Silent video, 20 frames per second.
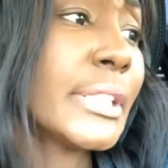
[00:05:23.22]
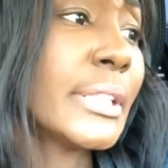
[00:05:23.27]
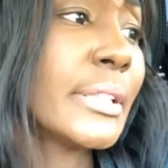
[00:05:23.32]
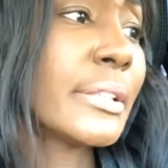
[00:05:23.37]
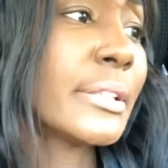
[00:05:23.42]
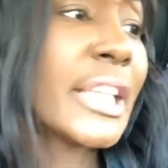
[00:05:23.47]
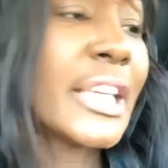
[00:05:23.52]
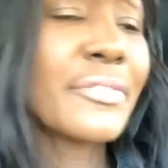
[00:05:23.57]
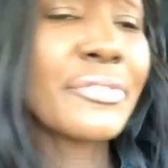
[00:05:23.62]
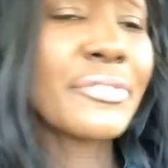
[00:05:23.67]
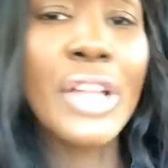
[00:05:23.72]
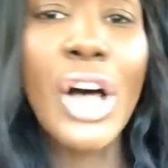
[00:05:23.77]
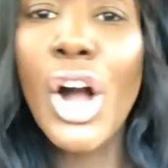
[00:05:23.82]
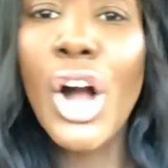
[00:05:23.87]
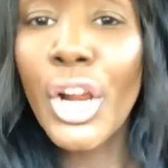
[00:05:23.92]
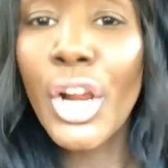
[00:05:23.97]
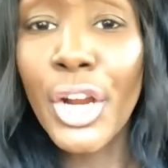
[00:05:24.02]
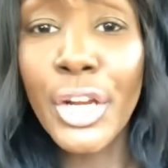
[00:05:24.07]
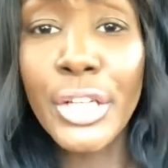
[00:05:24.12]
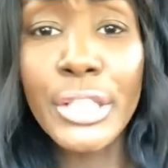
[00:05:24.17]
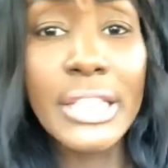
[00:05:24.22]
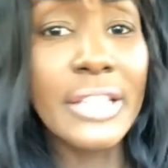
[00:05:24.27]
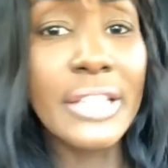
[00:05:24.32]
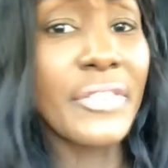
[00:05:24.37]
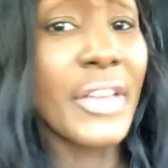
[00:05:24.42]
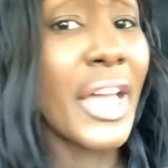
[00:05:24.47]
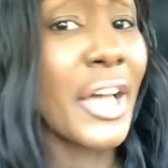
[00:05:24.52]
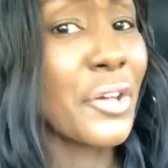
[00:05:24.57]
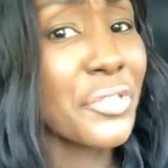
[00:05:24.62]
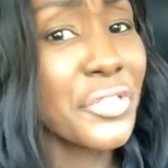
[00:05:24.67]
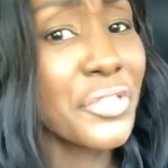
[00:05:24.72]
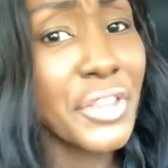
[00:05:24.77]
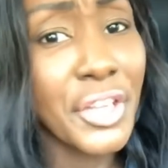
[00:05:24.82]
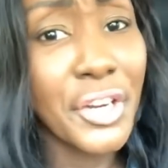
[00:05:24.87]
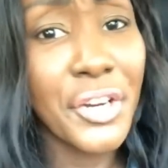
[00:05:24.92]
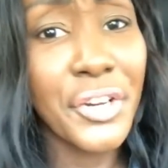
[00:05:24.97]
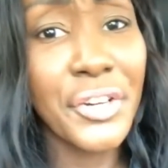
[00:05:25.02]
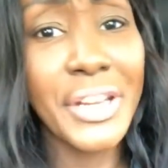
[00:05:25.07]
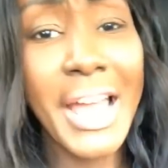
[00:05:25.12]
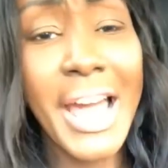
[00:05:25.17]
live longer, live
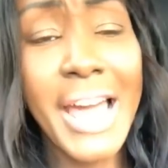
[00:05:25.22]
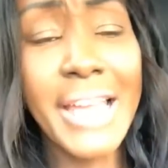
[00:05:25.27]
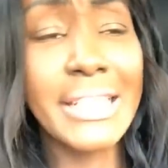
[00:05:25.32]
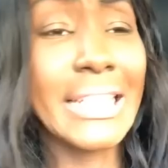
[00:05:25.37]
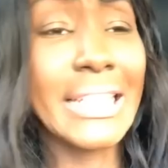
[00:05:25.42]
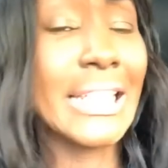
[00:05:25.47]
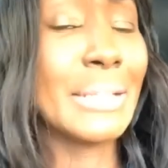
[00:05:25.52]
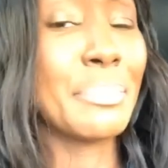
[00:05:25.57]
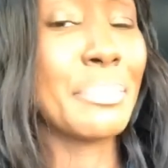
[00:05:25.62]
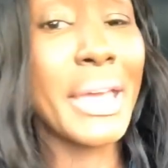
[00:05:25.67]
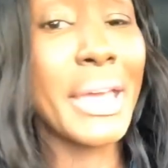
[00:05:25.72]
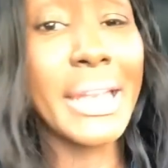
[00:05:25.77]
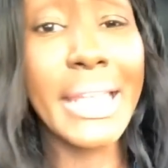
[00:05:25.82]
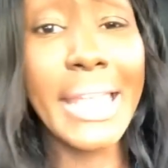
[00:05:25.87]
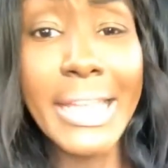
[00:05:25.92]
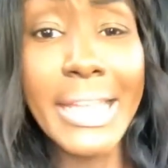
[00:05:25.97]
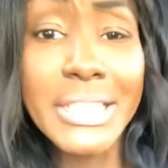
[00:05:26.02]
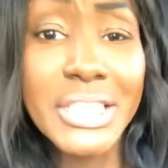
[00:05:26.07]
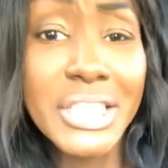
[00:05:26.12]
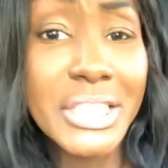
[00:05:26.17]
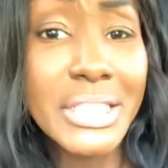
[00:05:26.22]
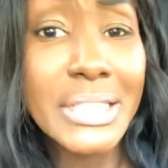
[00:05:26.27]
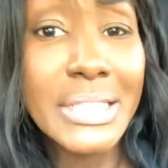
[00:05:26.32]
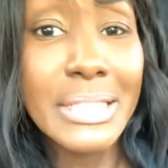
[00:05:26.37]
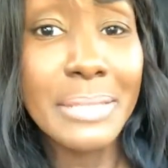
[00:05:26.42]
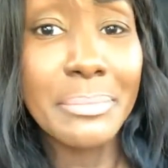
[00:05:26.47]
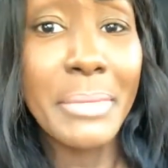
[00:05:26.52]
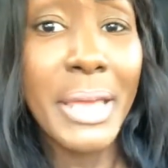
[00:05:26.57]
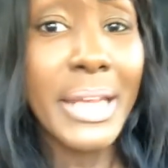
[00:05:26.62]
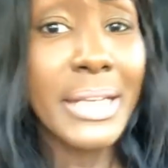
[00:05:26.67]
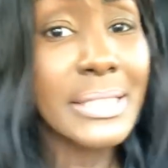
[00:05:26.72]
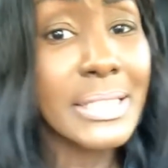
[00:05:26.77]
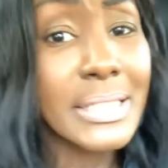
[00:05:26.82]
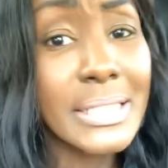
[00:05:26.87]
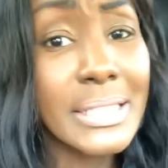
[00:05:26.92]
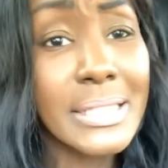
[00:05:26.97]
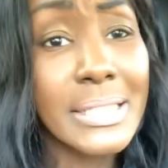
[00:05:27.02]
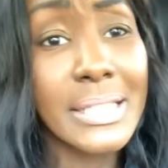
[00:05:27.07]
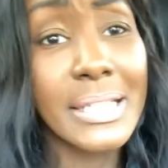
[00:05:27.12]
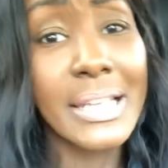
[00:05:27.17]
healthier, not need medications and
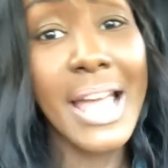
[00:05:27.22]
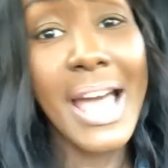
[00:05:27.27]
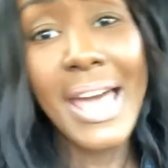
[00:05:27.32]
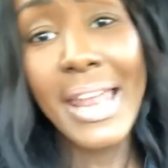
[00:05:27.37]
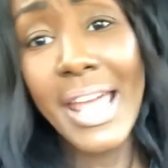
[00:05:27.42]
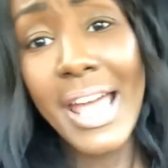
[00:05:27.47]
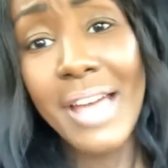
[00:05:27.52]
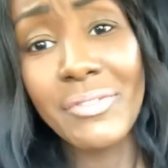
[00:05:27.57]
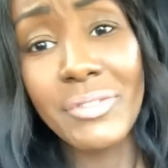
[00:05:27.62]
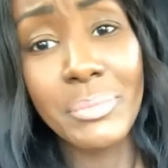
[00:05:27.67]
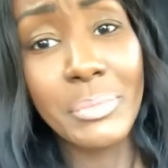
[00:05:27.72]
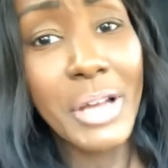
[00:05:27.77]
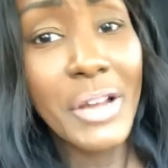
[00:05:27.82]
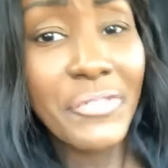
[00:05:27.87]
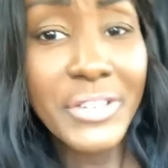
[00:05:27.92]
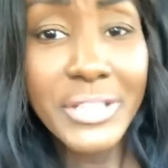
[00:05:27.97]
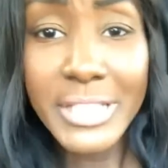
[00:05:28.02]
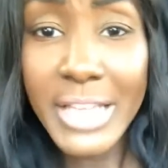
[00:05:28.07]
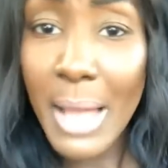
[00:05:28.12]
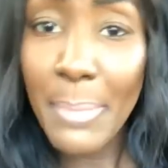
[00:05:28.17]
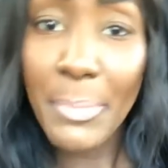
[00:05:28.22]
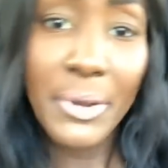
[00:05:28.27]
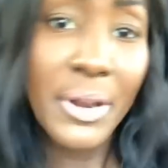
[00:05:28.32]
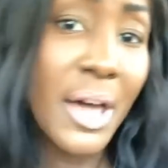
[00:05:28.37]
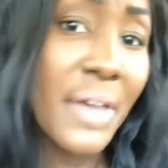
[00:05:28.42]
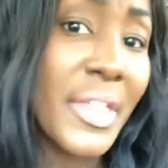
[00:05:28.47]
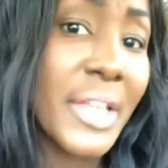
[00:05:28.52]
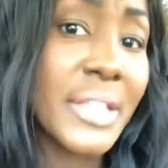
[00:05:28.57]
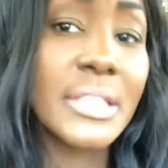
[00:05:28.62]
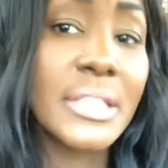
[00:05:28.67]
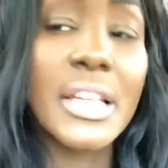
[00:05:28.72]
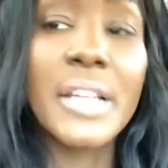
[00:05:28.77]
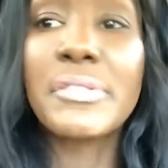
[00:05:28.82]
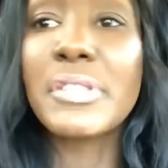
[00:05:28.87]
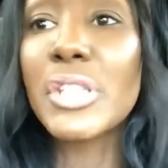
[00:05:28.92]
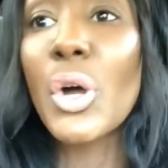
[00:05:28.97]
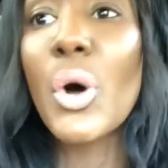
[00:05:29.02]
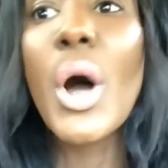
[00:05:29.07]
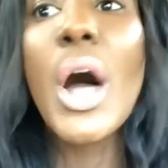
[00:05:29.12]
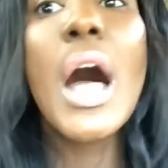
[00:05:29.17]
medicines and not have a muffin top and all that stuff.
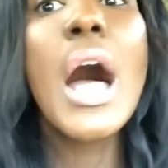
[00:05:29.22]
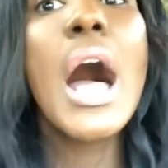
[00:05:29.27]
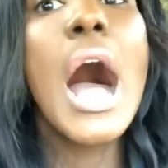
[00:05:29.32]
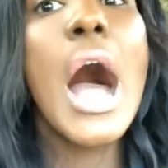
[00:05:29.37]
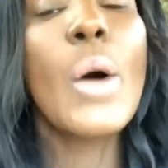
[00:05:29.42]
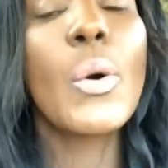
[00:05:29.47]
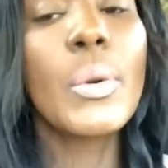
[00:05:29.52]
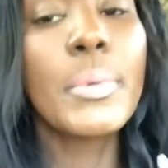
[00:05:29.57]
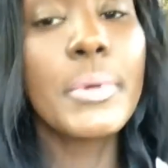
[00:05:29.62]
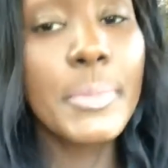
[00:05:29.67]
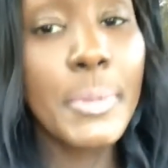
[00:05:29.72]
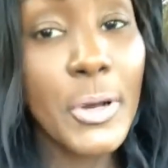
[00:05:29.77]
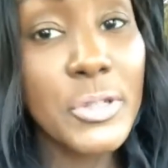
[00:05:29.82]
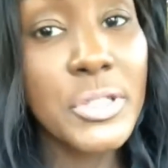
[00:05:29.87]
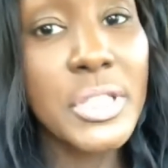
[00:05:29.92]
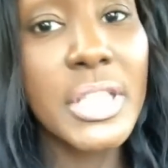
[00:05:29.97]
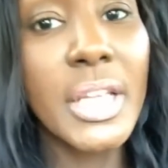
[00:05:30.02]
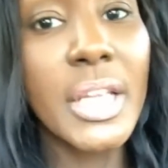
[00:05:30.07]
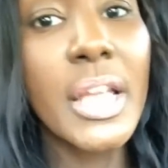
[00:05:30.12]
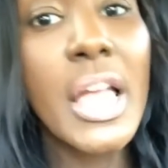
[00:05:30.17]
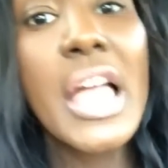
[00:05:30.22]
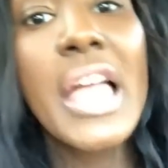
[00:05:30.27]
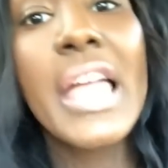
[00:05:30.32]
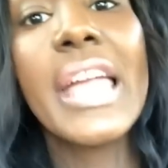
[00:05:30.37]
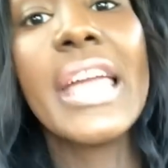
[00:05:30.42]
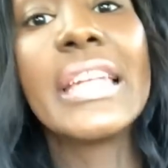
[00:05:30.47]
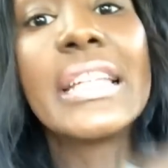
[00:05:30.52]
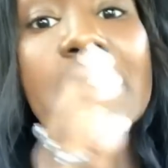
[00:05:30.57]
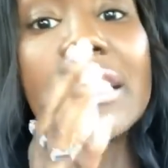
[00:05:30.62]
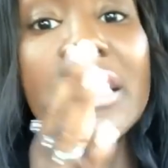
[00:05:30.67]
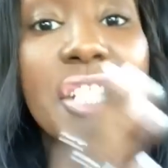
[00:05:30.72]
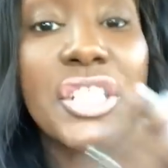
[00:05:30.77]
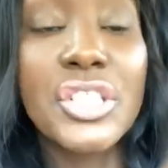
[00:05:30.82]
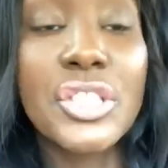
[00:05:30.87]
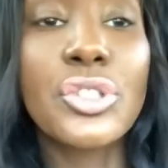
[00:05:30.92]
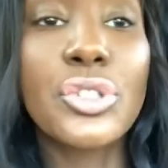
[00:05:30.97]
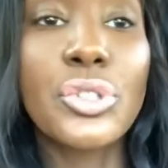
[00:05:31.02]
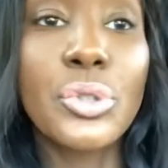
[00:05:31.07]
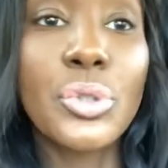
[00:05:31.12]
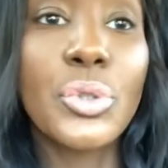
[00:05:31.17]
So I will be posting, in
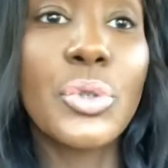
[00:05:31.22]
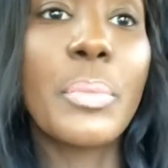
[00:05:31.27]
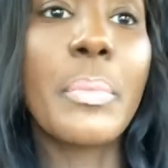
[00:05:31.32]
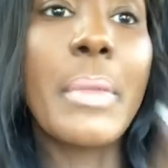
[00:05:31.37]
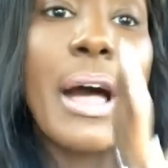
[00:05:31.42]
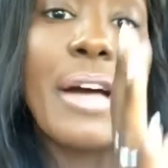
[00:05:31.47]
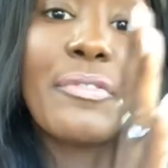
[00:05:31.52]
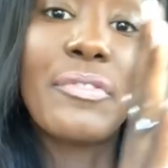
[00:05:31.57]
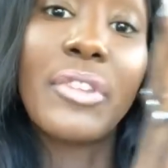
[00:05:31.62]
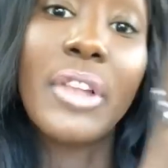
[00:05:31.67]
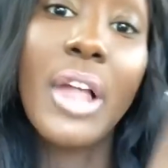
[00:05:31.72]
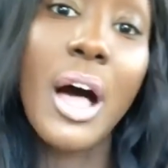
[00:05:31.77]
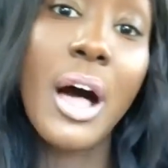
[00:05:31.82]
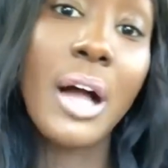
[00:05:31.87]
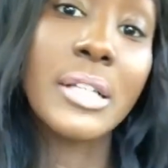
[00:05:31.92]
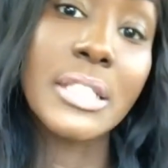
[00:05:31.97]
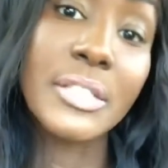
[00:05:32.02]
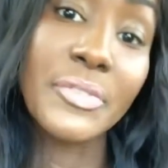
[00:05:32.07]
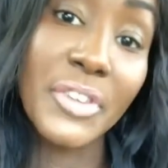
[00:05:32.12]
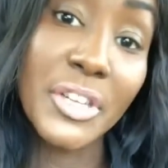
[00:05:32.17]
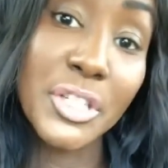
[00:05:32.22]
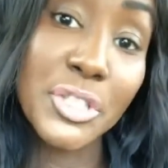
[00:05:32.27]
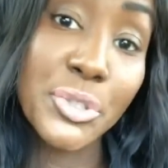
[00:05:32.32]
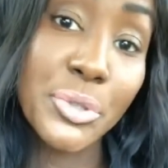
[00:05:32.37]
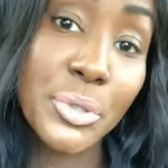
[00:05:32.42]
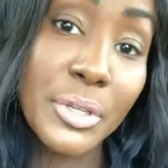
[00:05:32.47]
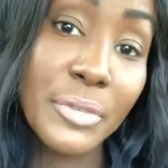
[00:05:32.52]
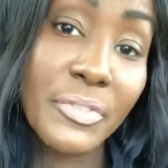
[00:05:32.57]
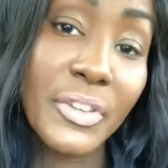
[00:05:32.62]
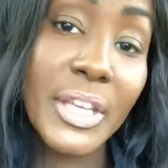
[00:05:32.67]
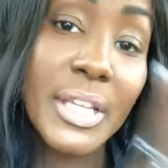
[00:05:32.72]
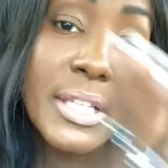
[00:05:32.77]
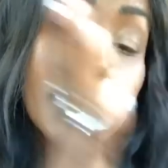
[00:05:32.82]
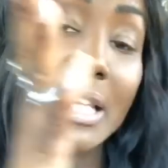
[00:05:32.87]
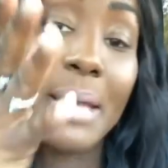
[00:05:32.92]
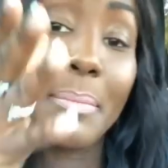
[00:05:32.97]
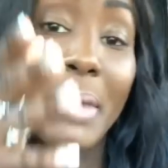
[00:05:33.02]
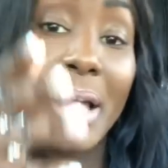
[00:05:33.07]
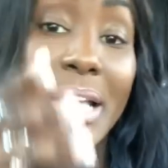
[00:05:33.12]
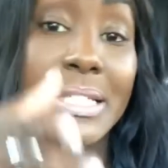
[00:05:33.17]
addition to my vlogs of industry
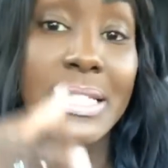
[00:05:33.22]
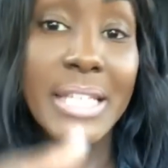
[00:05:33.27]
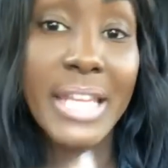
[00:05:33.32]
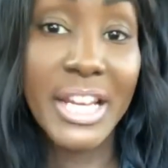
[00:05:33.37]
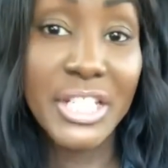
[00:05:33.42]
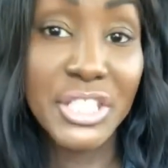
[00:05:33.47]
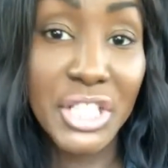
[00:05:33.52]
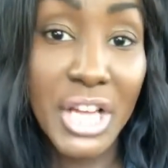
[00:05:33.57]
events and my sketch